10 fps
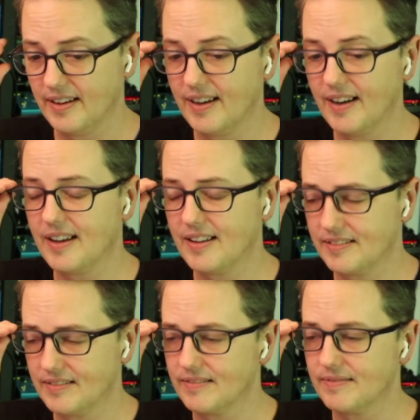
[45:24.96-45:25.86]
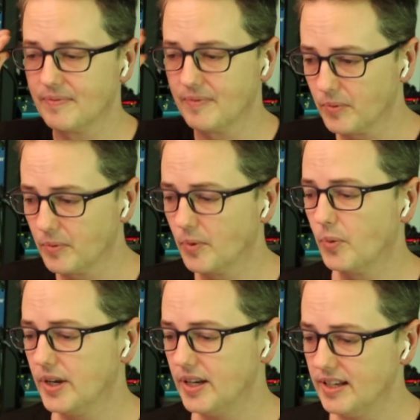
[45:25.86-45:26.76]
And
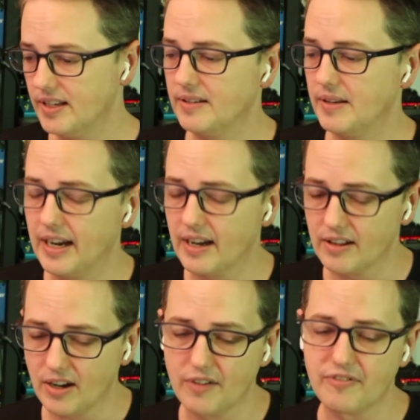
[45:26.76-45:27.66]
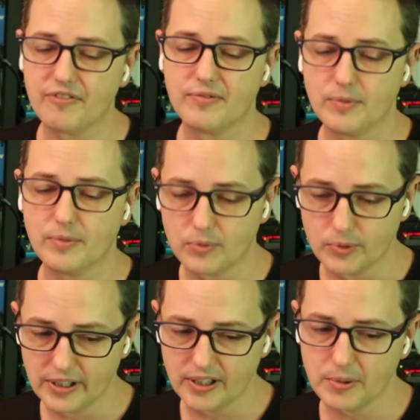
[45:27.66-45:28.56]
we hit it off
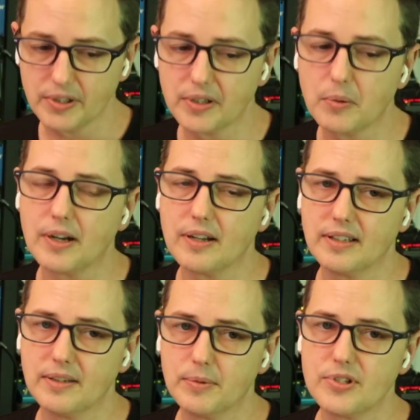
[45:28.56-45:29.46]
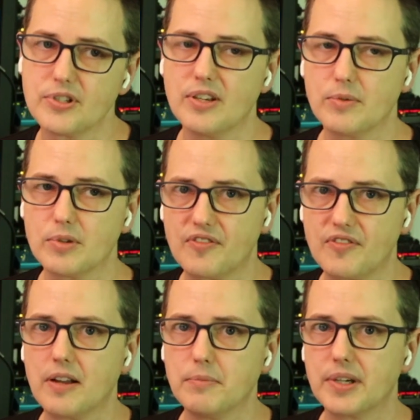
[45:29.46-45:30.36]
really, really well. It was
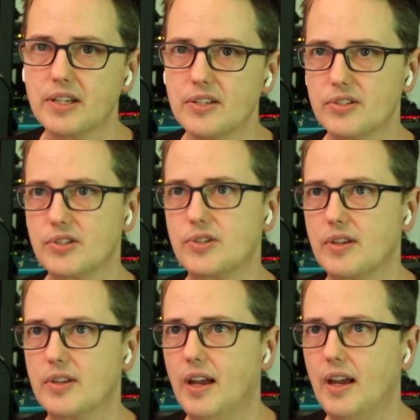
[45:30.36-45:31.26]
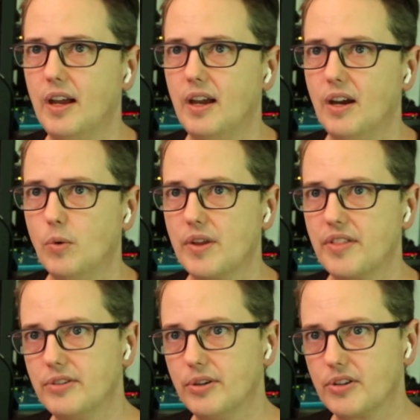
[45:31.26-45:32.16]
fun because with
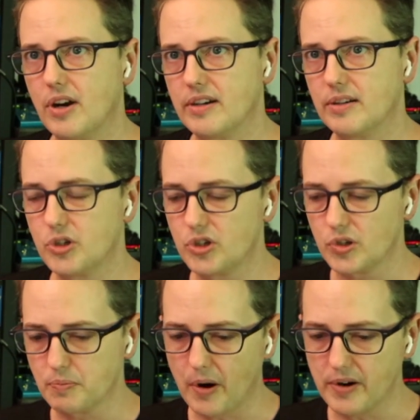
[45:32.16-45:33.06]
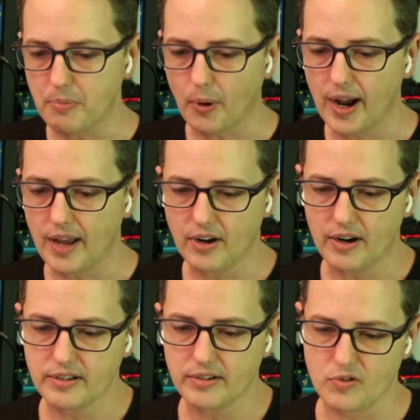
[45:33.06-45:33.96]
Until Dawn, it was just Barney Pratt, the
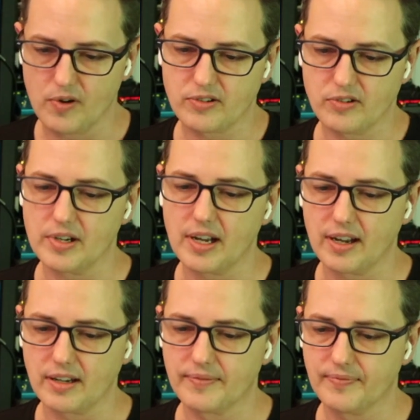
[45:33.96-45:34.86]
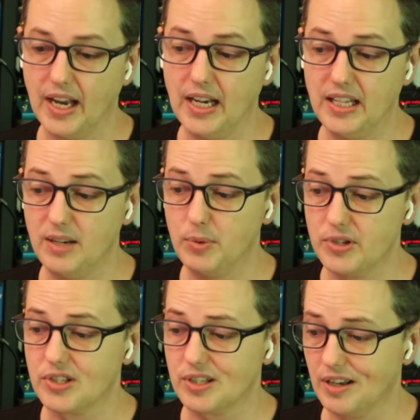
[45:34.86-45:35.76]
audio director, and I. And he
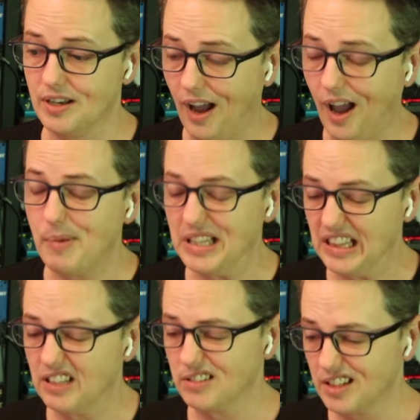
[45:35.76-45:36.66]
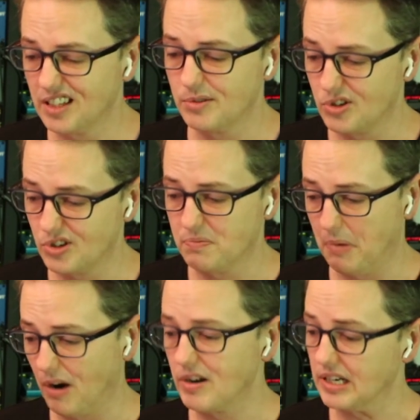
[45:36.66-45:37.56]
was, I mean, literally, it was just
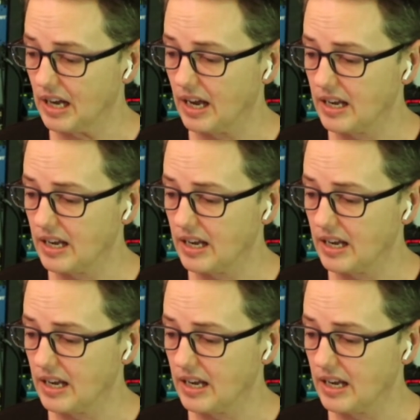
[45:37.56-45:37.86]
Barney and I.